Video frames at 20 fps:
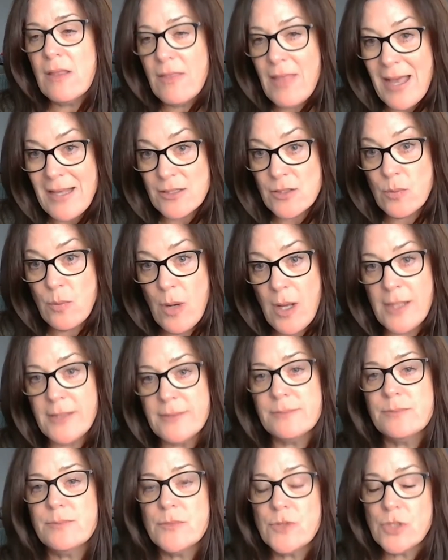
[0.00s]
Right. That's
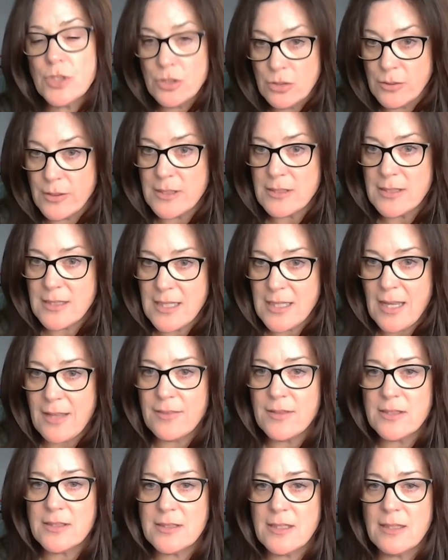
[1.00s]
one. Two is,
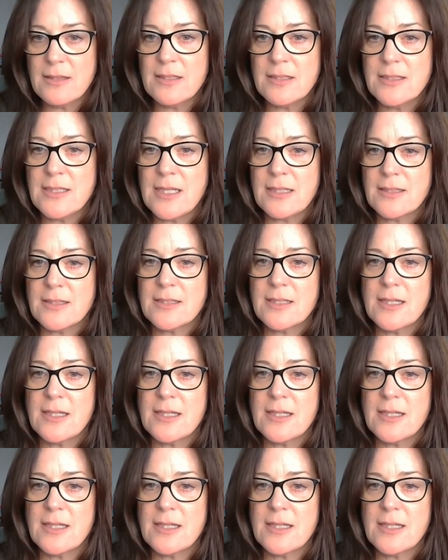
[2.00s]
again, the